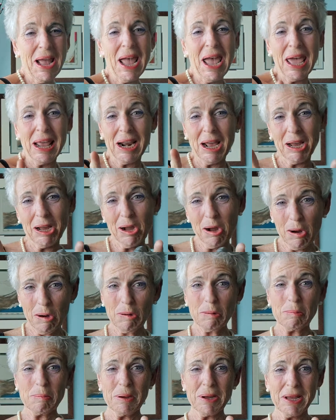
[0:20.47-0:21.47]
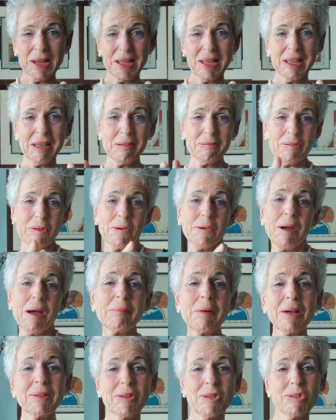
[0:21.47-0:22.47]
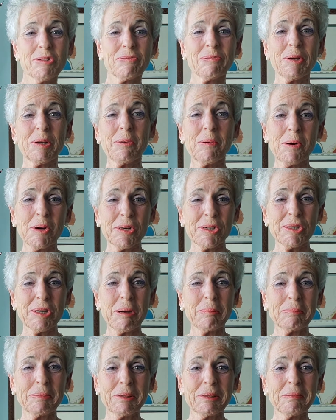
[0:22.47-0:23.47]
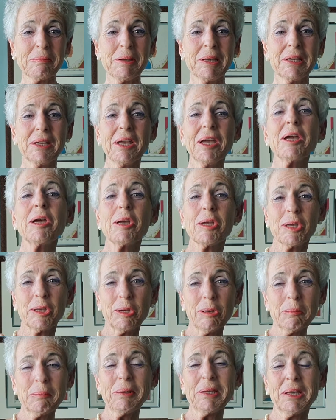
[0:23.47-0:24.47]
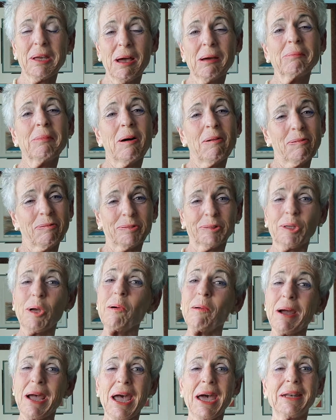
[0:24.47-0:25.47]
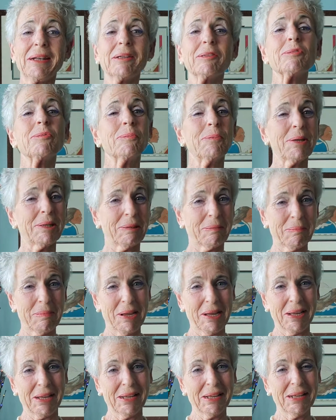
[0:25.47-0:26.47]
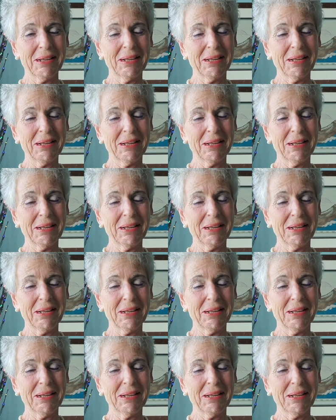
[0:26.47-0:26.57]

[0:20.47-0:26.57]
and I hope if you come on this free workshop with me, you'll become a flow addict with me.